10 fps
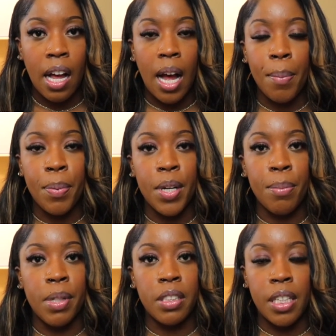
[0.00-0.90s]
I pretty
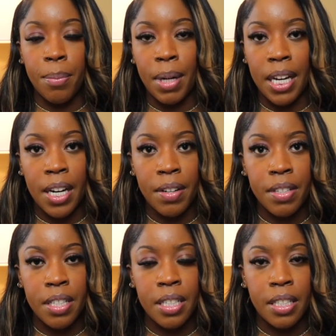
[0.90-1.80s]
much get my hair
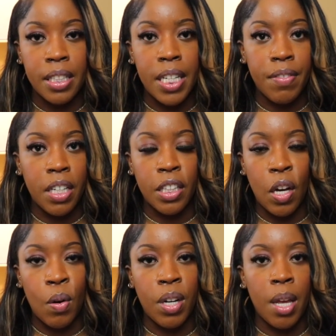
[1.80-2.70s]
done, leave it
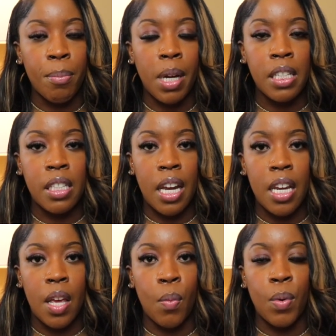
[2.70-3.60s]
alone, and
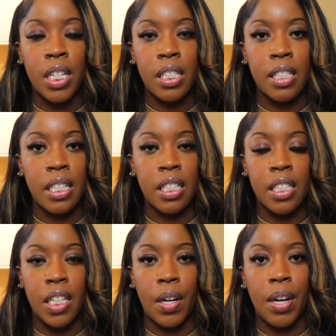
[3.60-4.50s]
maintain it when it's
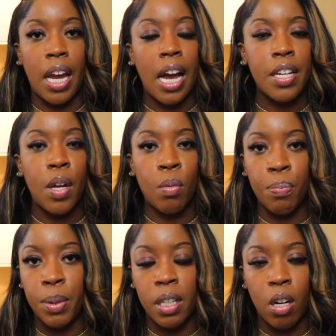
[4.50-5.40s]
necessary. I don't
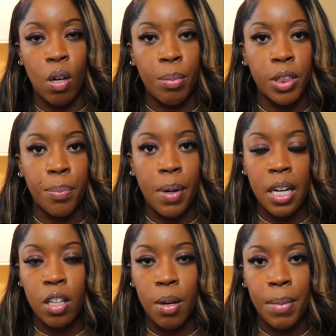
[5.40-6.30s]
put a whole bunch of
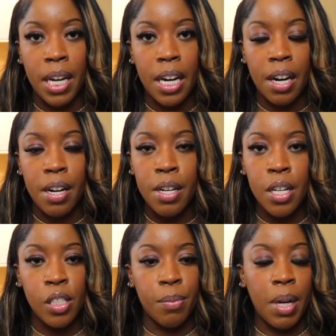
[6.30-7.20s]
product on my hair,
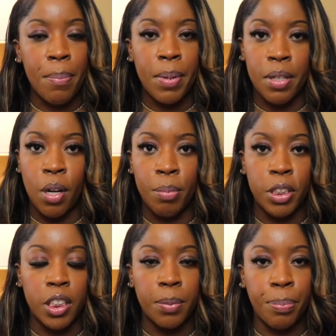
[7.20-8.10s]
so I'm not putting a whole
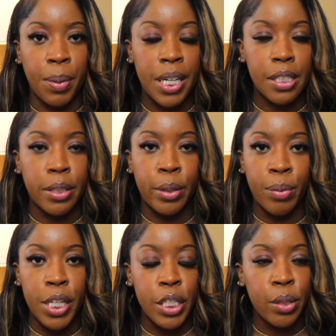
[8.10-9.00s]
bunch of spritz,
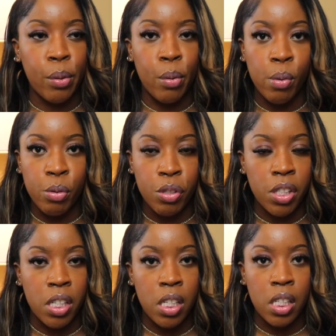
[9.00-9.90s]
grease, oil
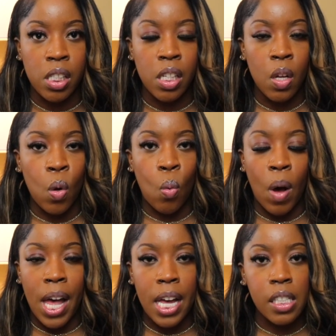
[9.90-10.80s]
sheens,
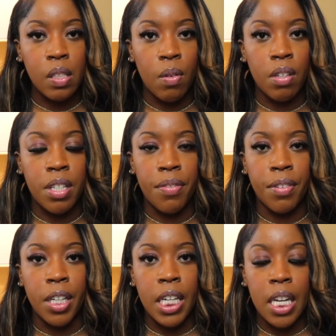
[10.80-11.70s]
wax, or
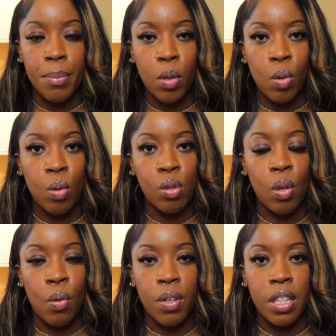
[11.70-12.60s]
different chemicals
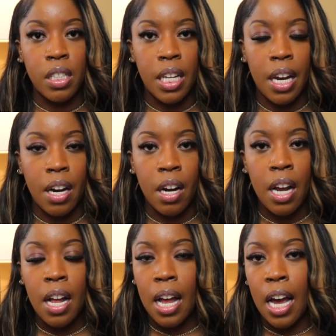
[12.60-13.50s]
on this hair.
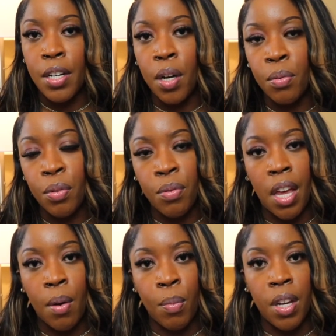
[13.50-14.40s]
I don't do
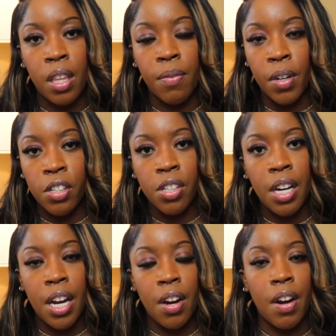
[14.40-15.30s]
that with
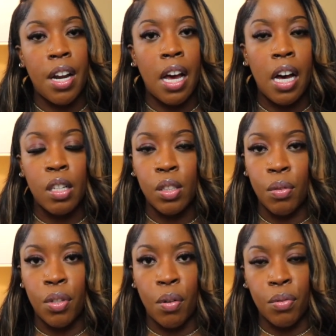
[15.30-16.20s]
virgin hair, and I
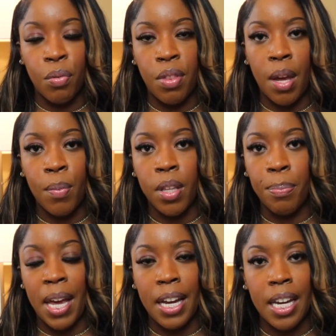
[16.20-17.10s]
also don't do that with
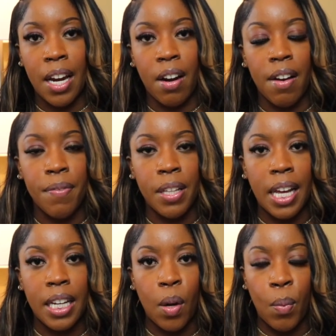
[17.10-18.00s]
pack hair. I feel
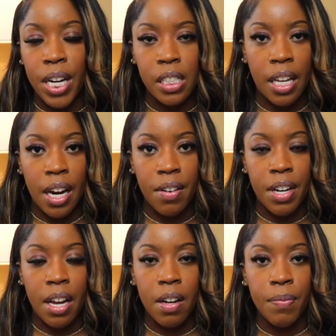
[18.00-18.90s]
like it weighs the hair
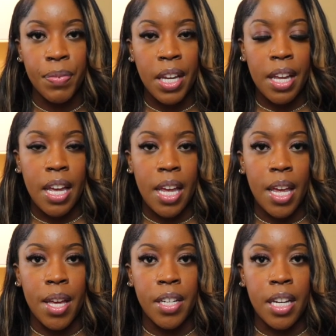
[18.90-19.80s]
down
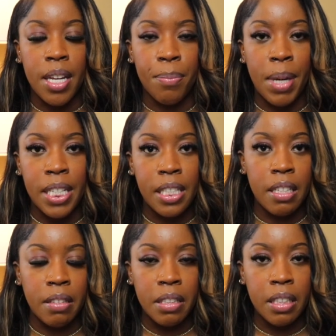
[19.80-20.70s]
and it makes
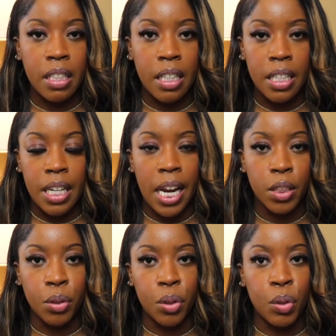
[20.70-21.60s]
it look
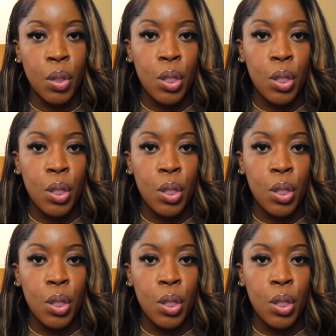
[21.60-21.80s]
unnatural.